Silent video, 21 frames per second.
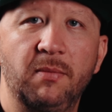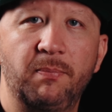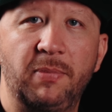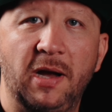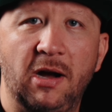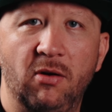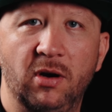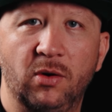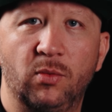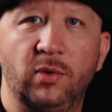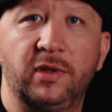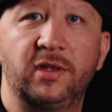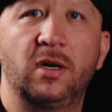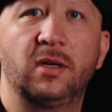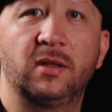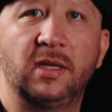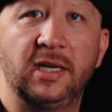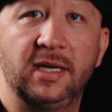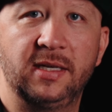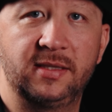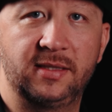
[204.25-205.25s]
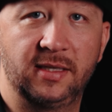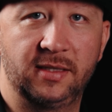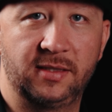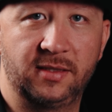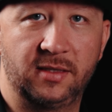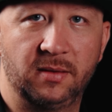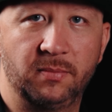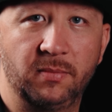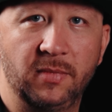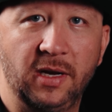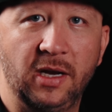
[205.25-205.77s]
it powered with our Lynx
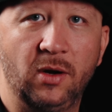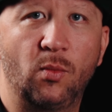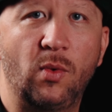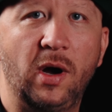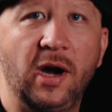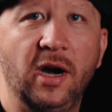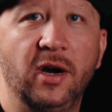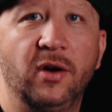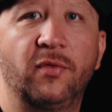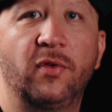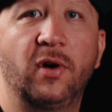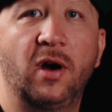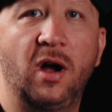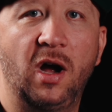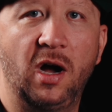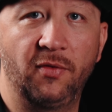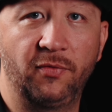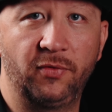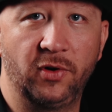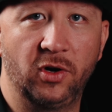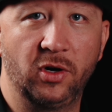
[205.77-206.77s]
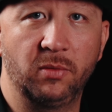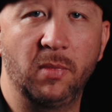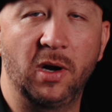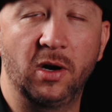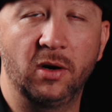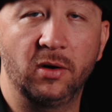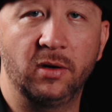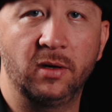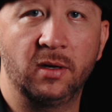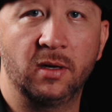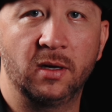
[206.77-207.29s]
system and wired for off-road
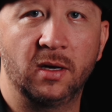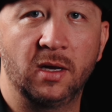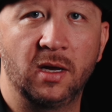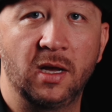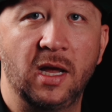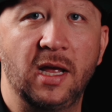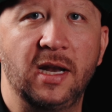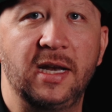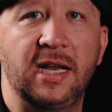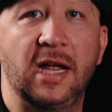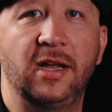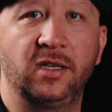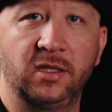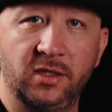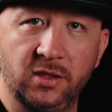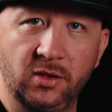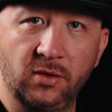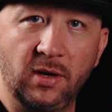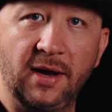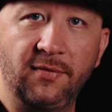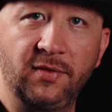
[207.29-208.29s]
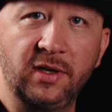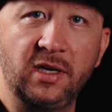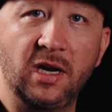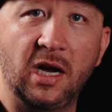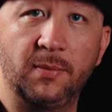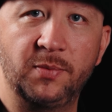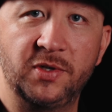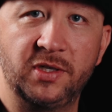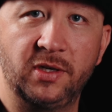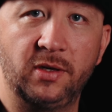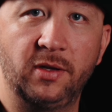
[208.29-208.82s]
mode. Now you do have the
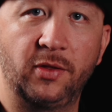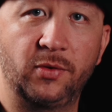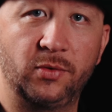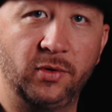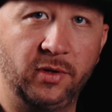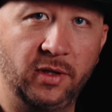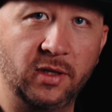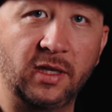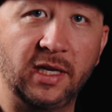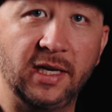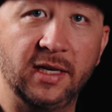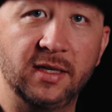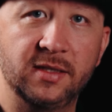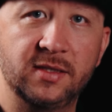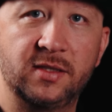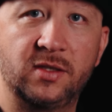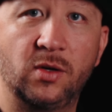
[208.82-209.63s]
option through the Lynx